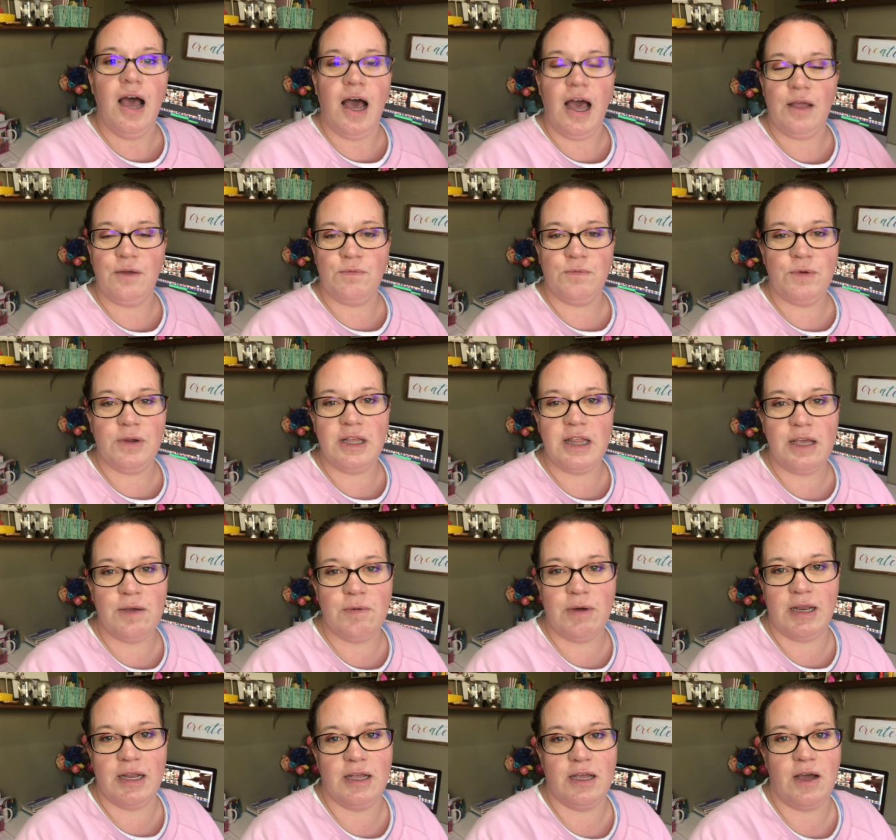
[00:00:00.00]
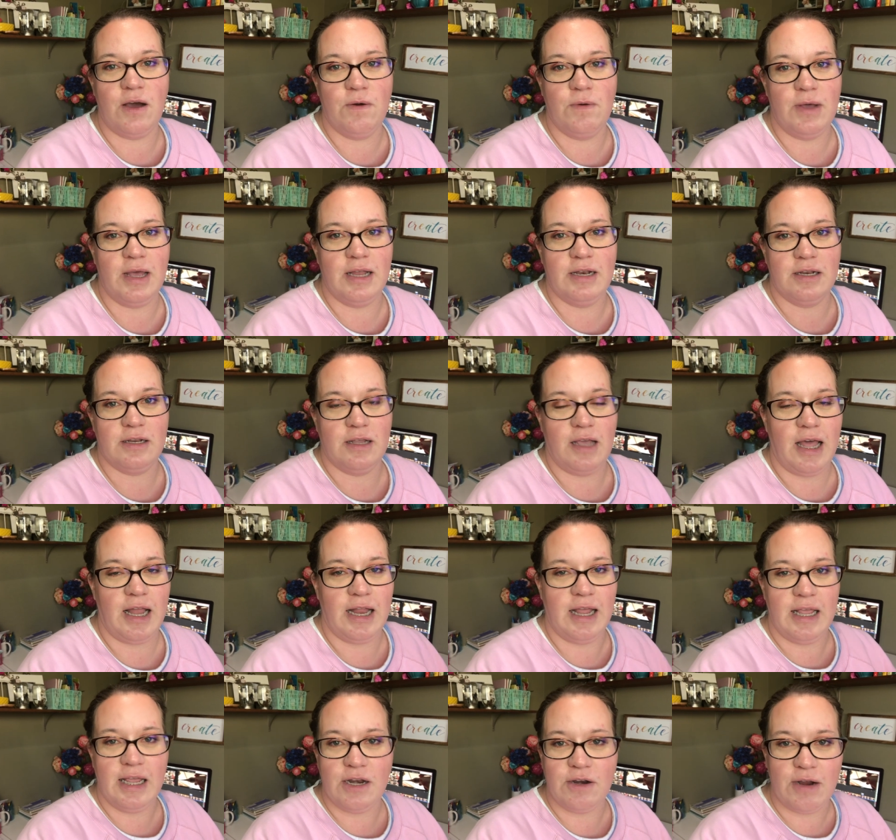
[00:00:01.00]
I really want to go and kind
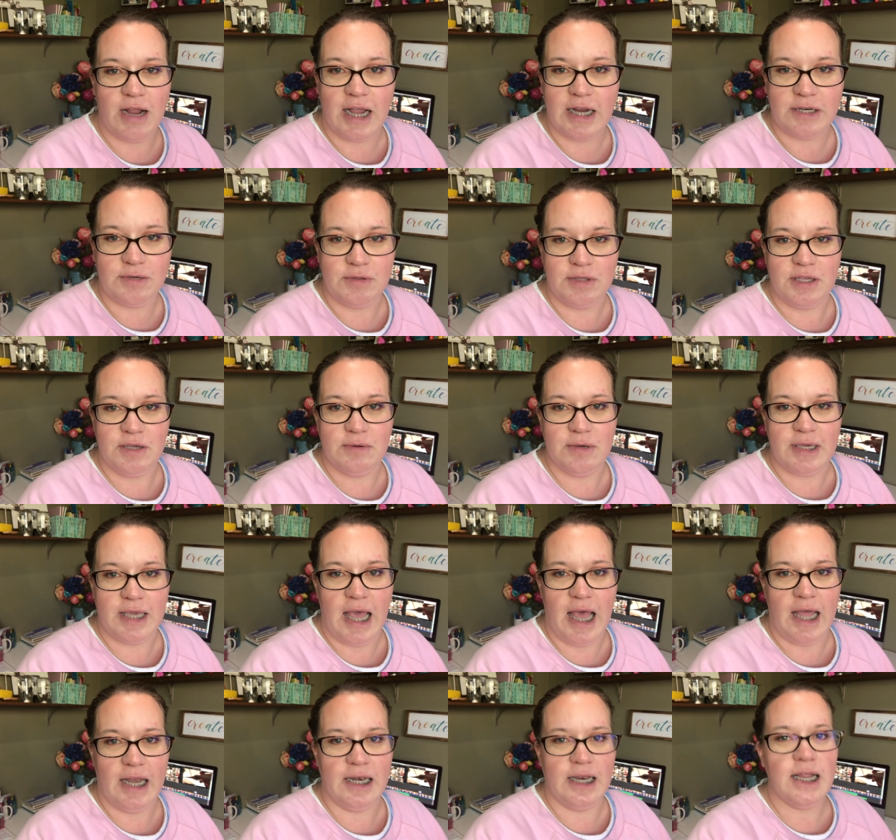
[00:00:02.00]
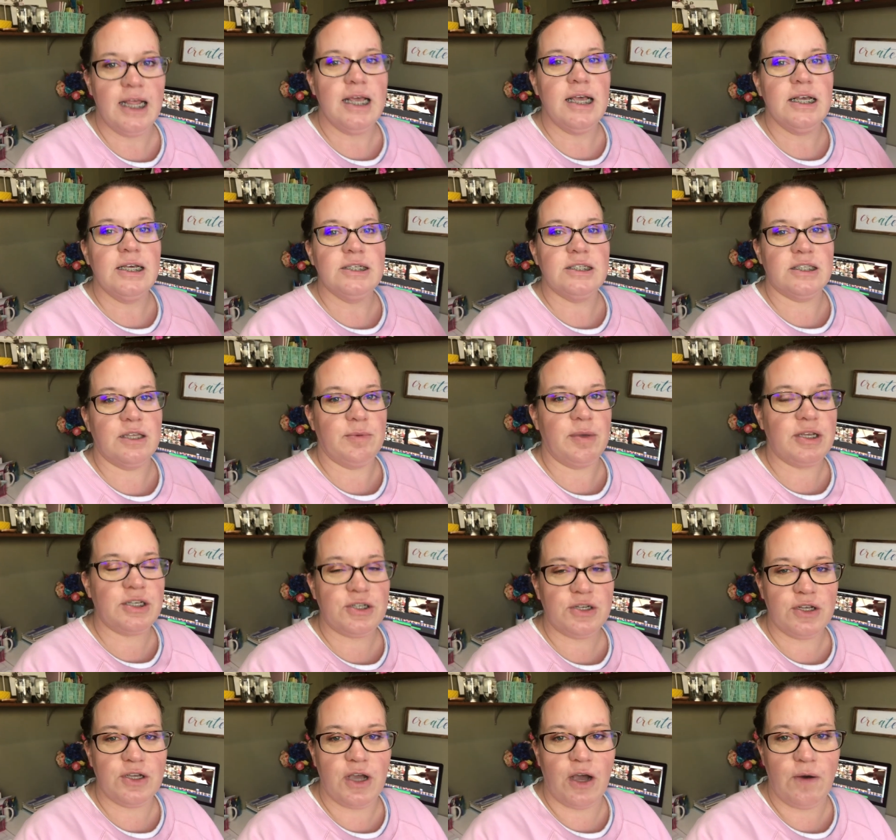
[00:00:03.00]
of interact with you again. So make
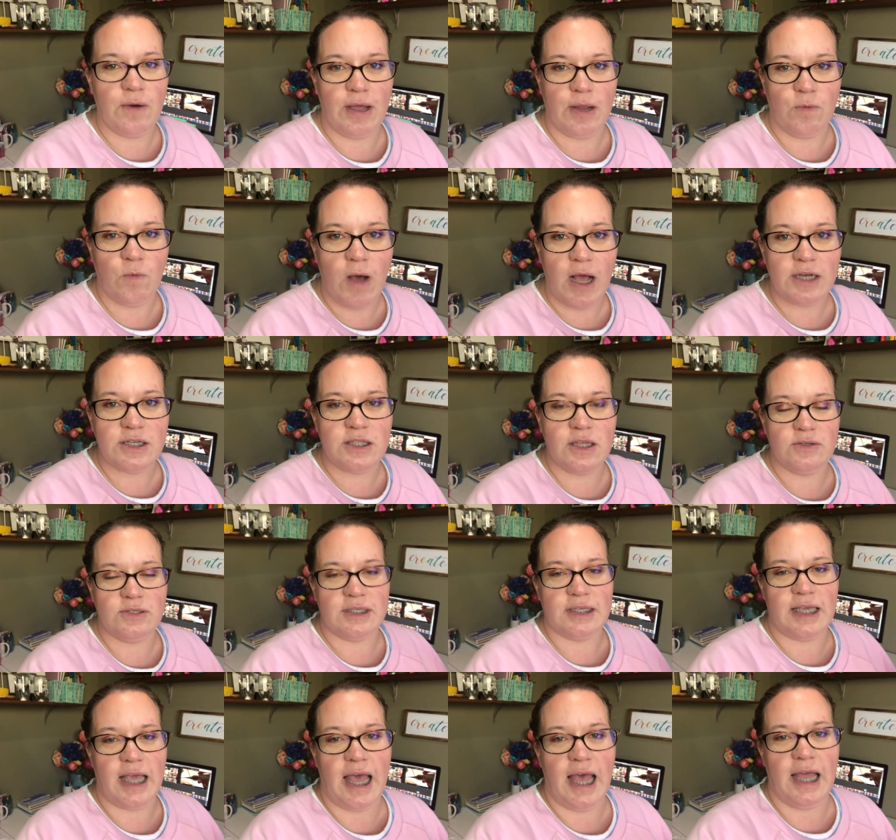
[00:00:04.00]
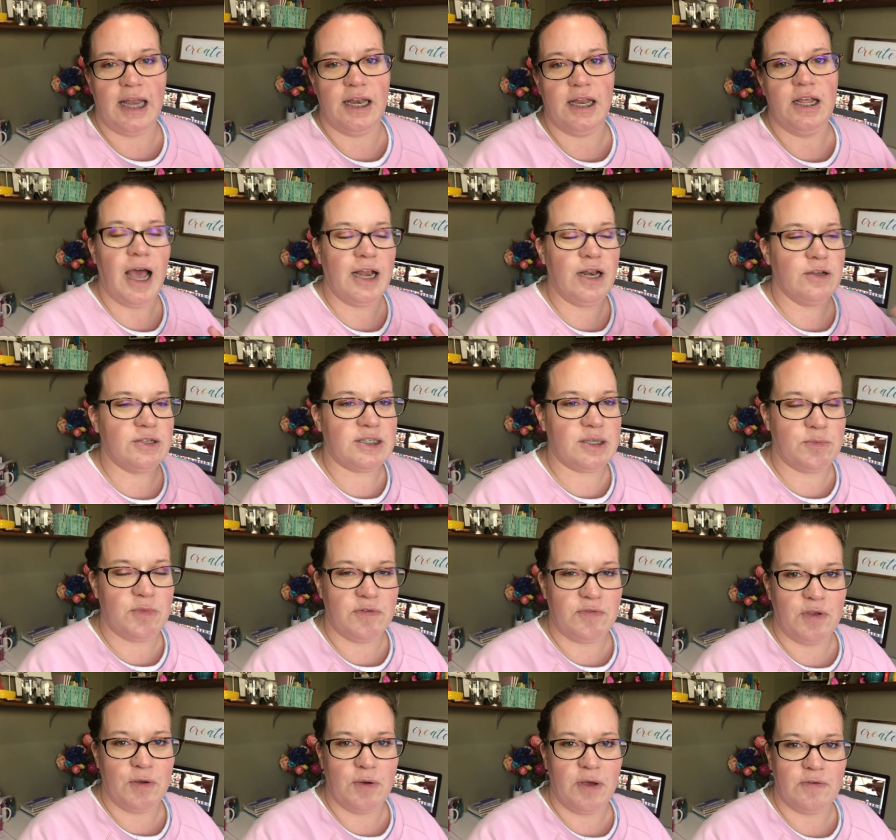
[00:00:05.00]
sure you go and watch those again. I know some
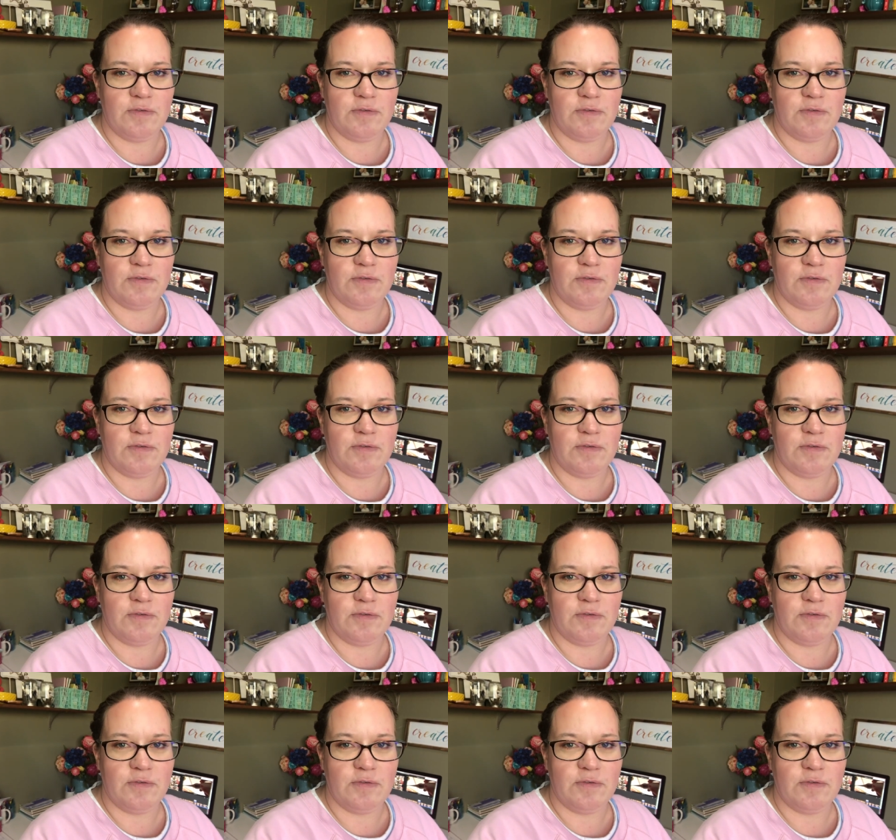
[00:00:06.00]
of you